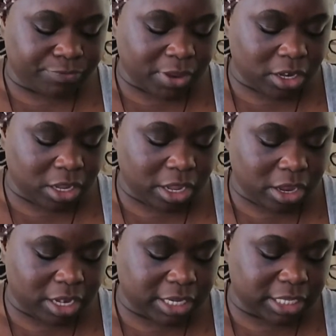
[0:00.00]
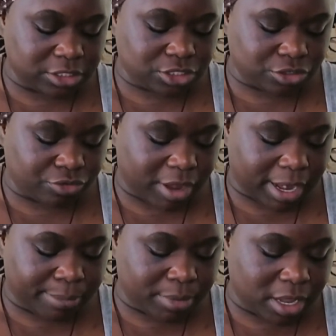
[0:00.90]
Follow her on
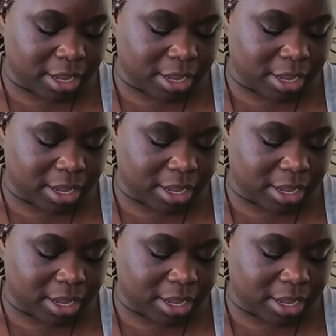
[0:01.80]
Instagram.